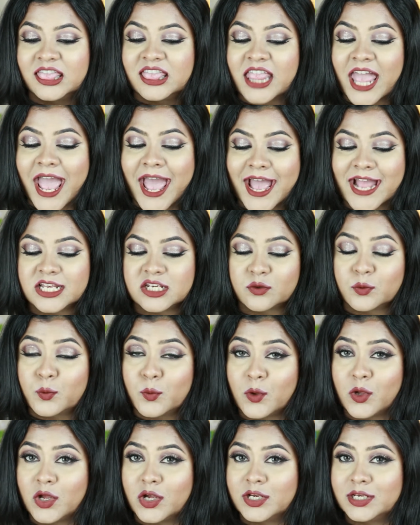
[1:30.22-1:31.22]
that
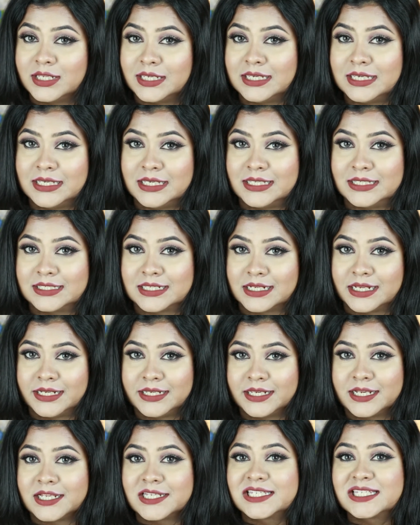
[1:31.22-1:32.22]
one is
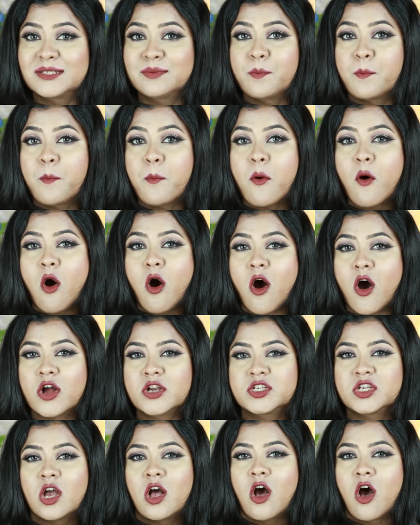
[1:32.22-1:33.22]
like a
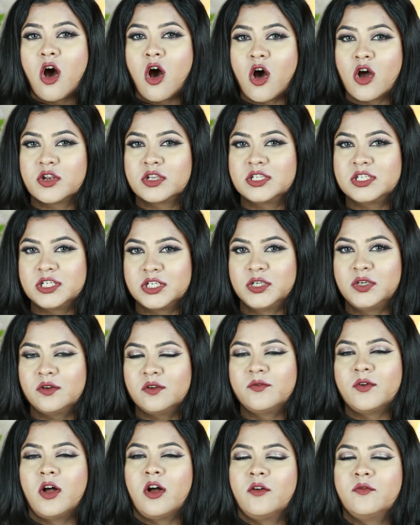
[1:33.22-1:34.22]
spot on
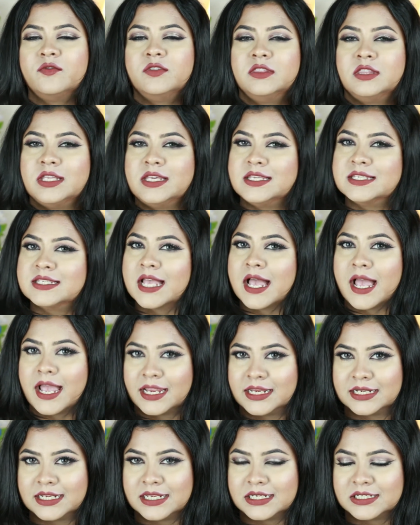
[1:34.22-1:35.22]
dupe of this
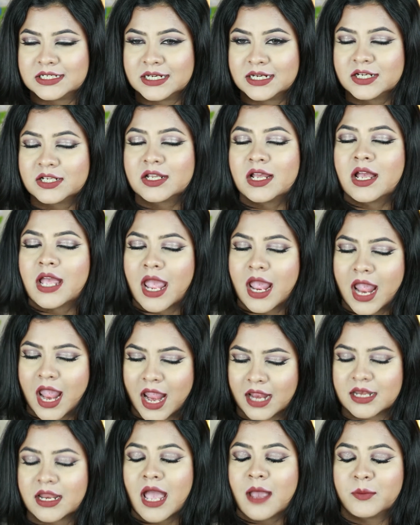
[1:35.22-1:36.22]
highlighter,
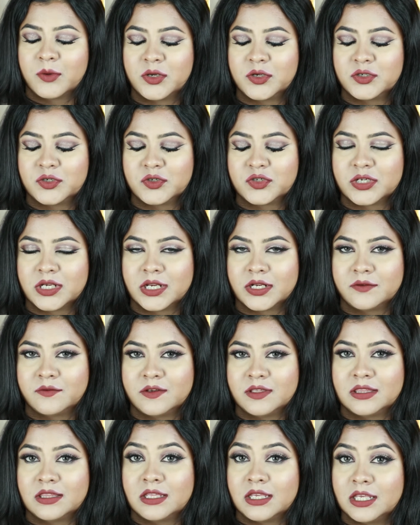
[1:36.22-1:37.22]
and I'm going to share
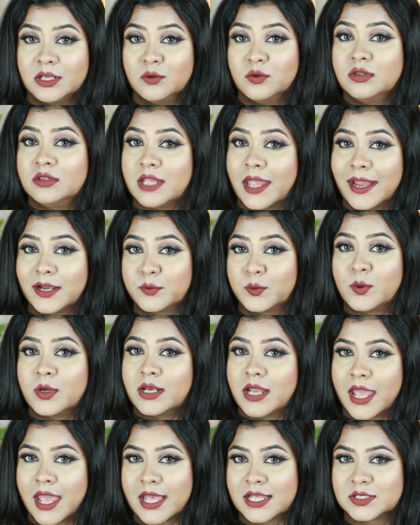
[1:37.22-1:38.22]
with you that
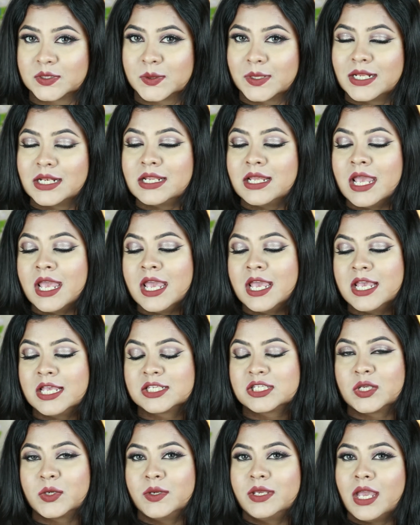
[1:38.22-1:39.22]
one as well.
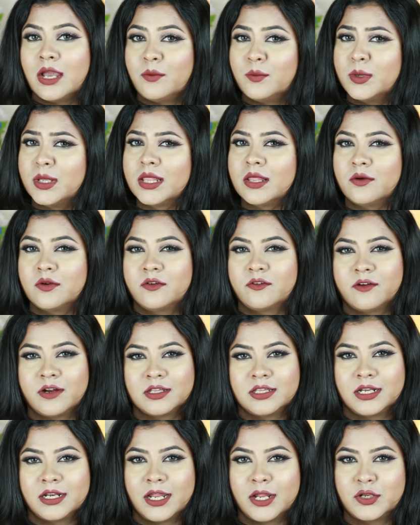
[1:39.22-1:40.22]
So yeah, without
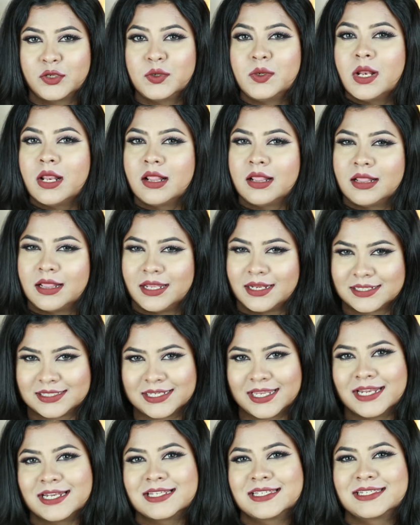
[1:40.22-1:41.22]
further ado, let's
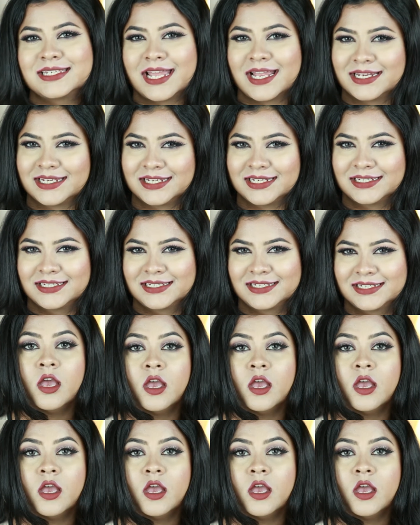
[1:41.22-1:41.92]
get started.